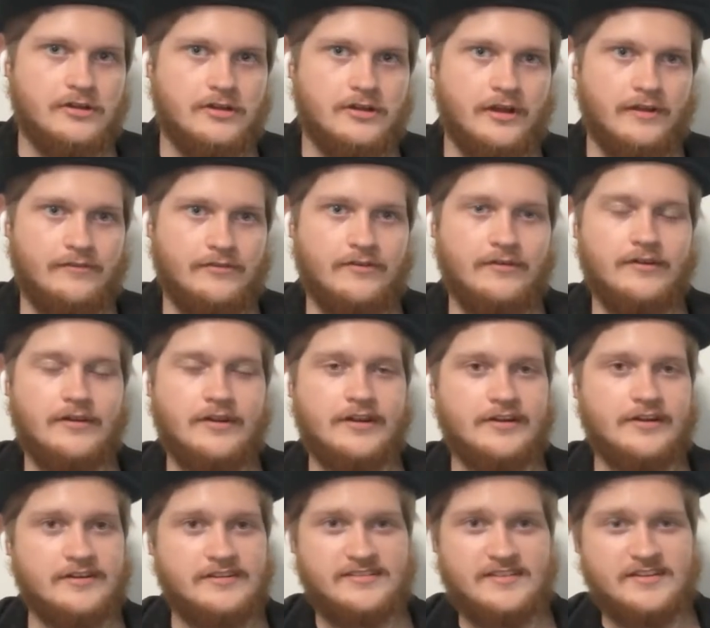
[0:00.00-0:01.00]

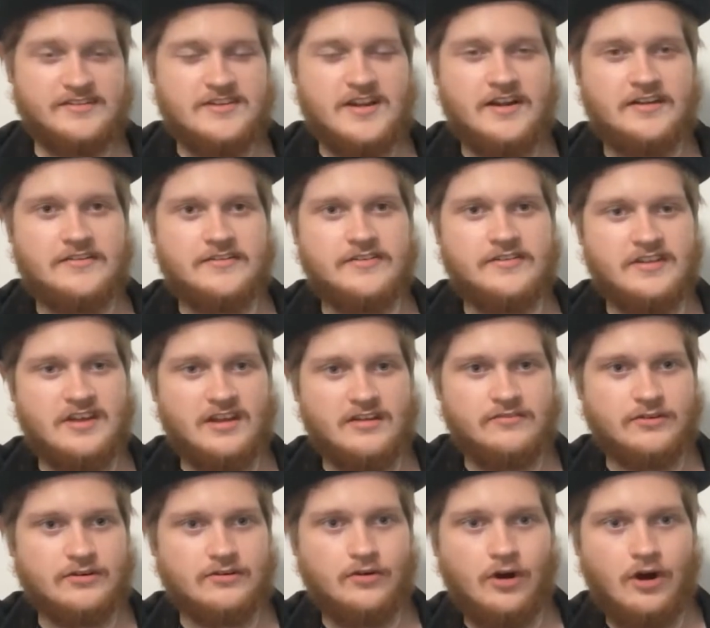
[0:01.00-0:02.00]
It does not
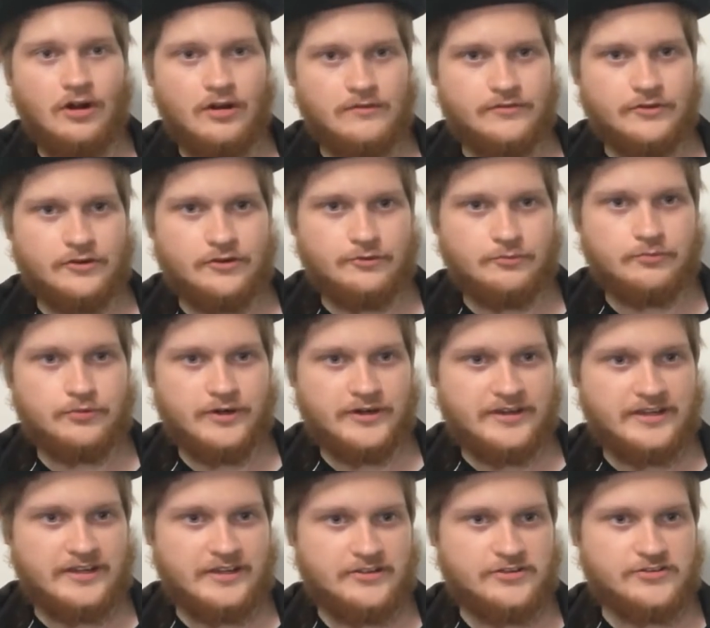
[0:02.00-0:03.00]
save all of your
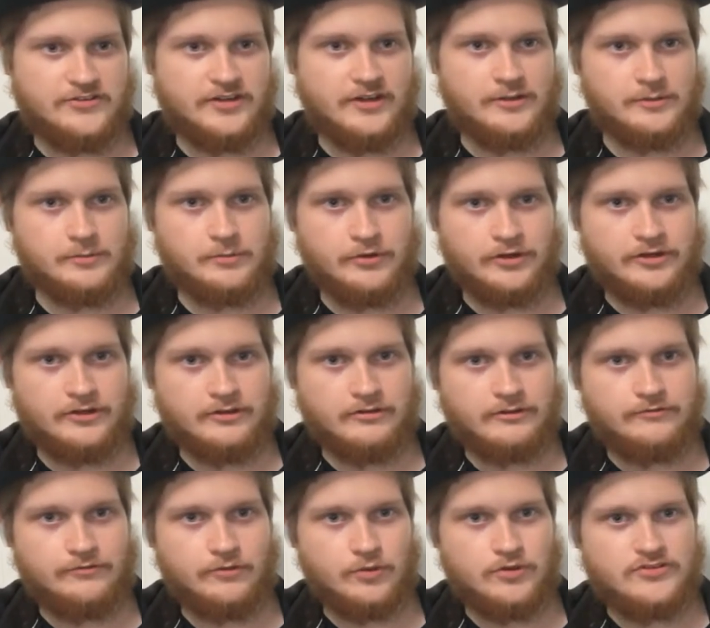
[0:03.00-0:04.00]
printing history on the printer,
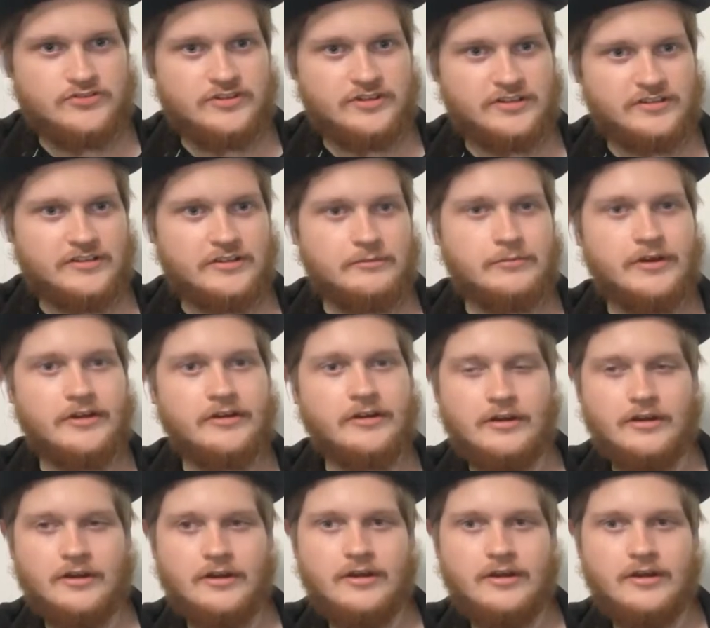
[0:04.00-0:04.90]
unfortunately, but